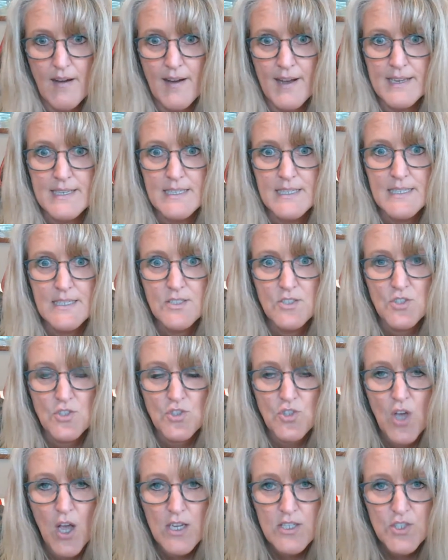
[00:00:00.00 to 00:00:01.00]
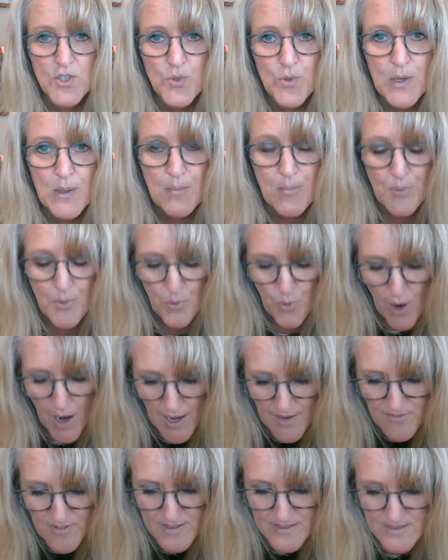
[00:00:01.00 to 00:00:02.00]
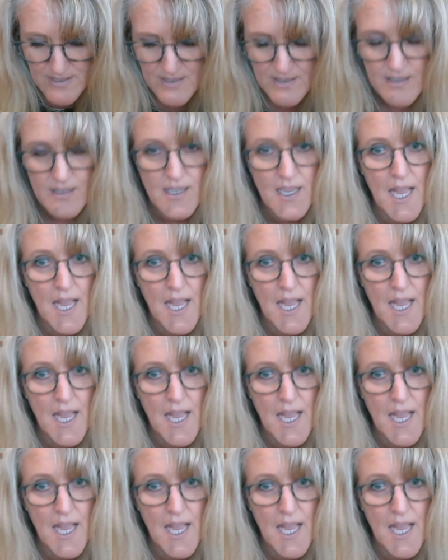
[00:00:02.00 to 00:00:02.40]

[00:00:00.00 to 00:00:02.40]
"I need to talk to you in private,"